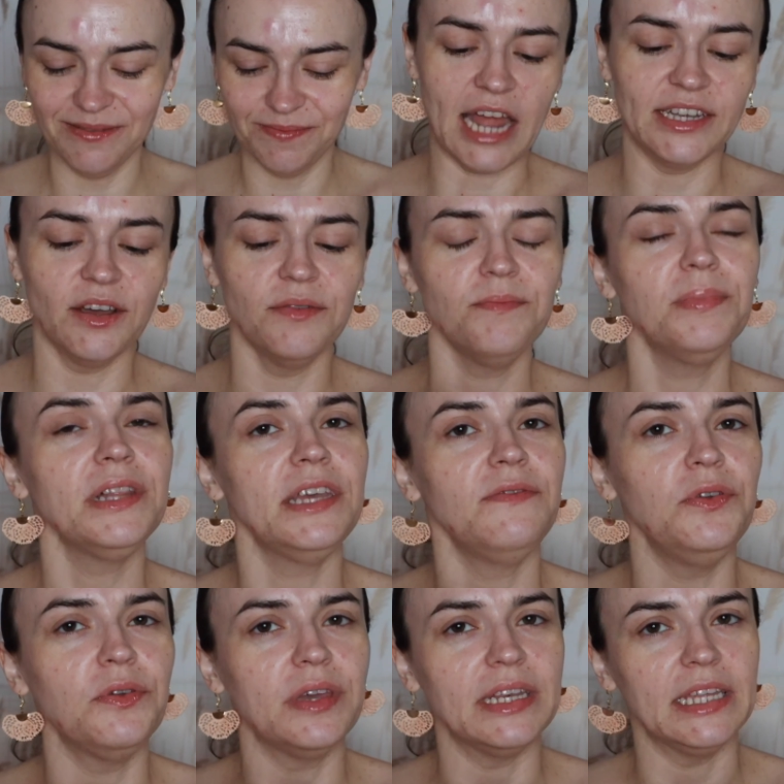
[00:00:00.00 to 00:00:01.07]
I don't believe
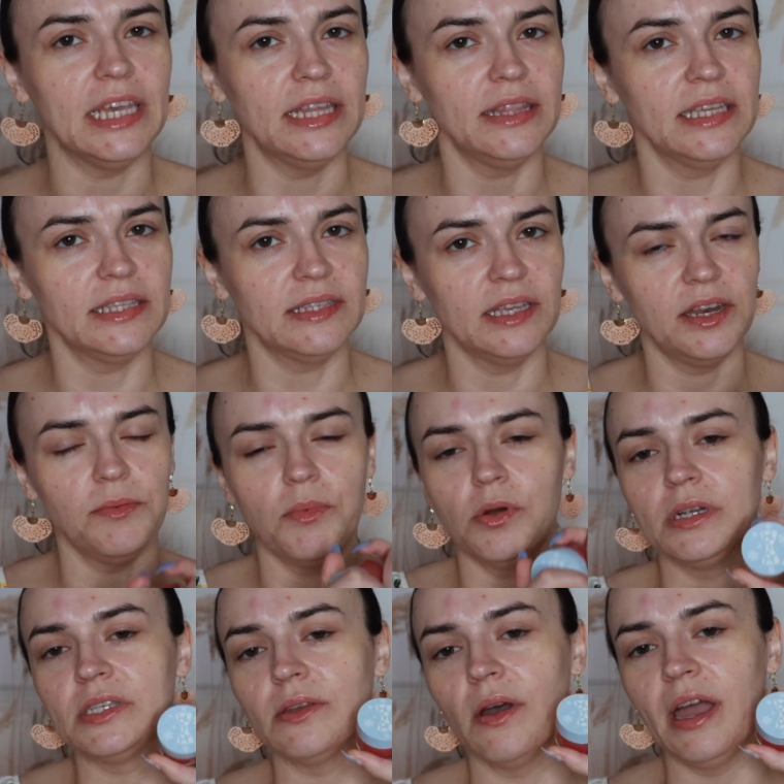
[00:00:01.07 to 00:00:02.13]
you can get this
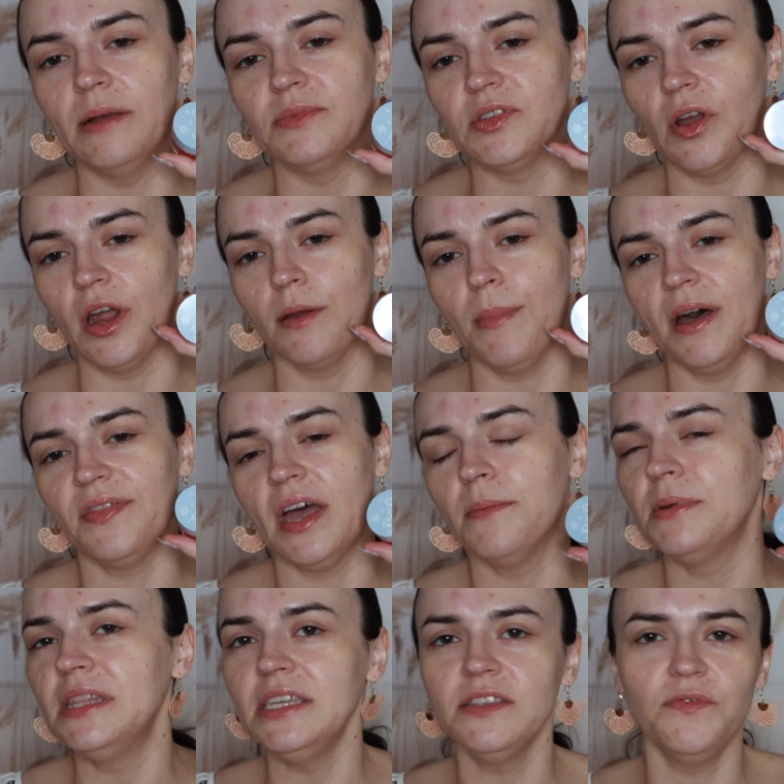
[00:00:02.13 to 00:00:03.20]
anymore, so I am sorry about that,
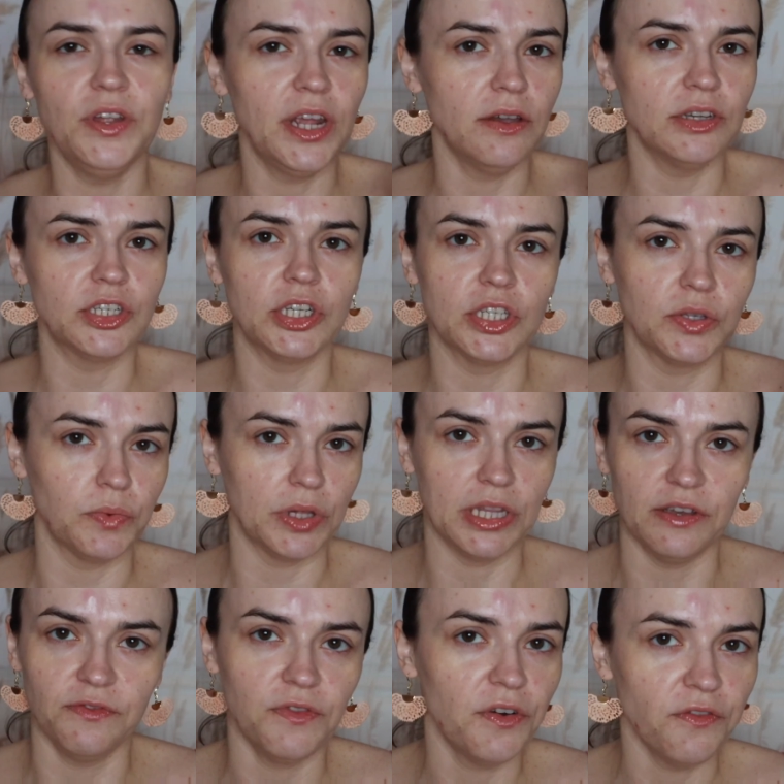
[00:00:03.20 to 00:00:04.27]
but this video is just
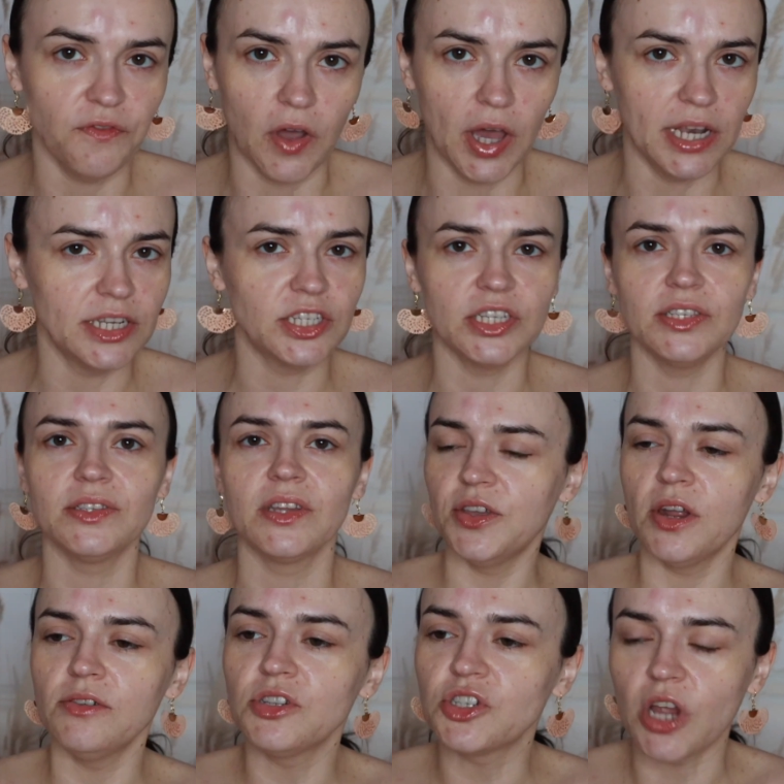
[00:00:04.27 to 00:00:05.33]
really for fun. Just, you
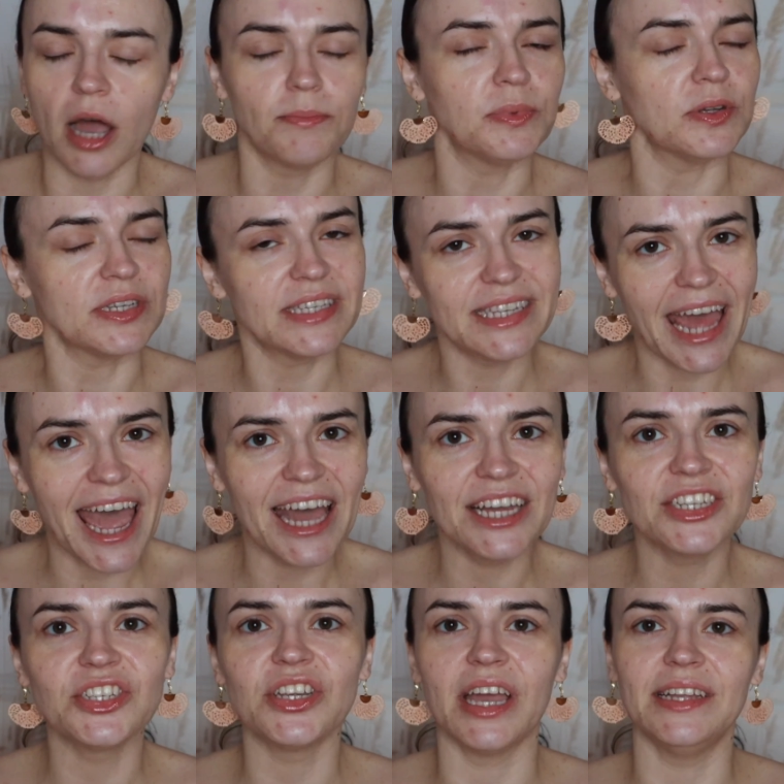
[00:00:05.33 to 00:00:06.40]
know, shop your
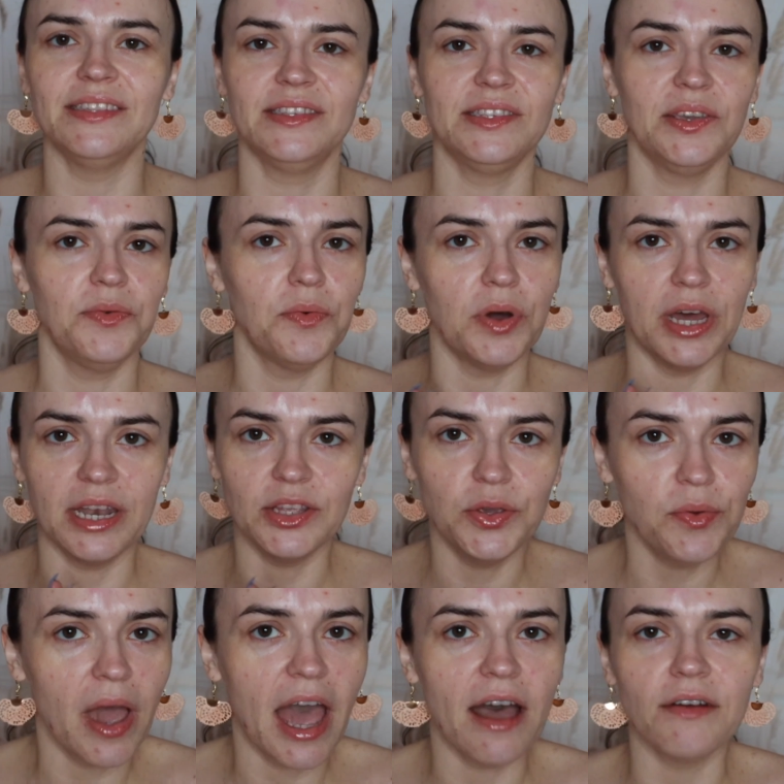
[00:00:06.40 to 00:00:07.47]
stash and see what
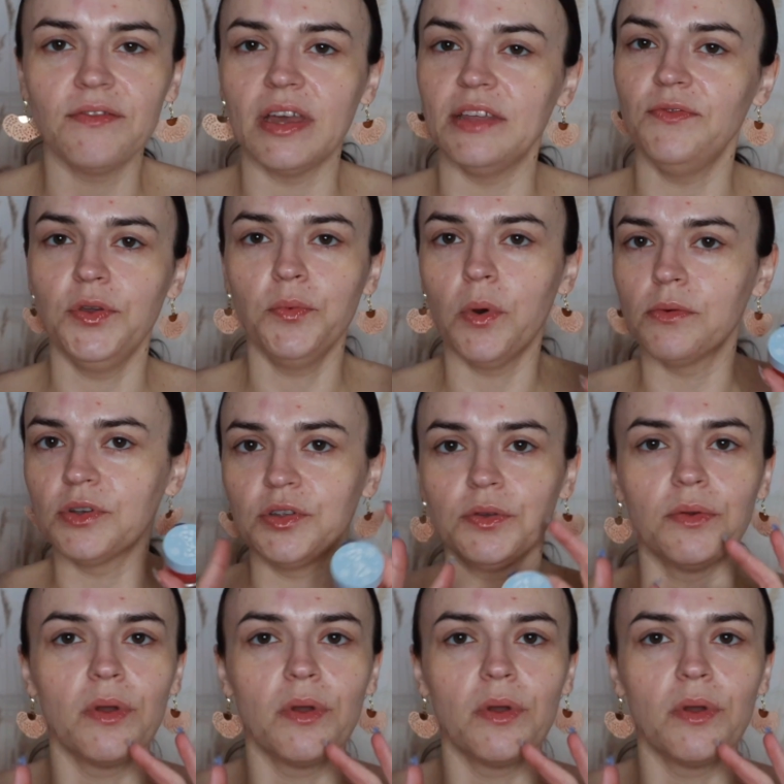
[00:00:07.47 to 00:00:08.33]
you have if you want to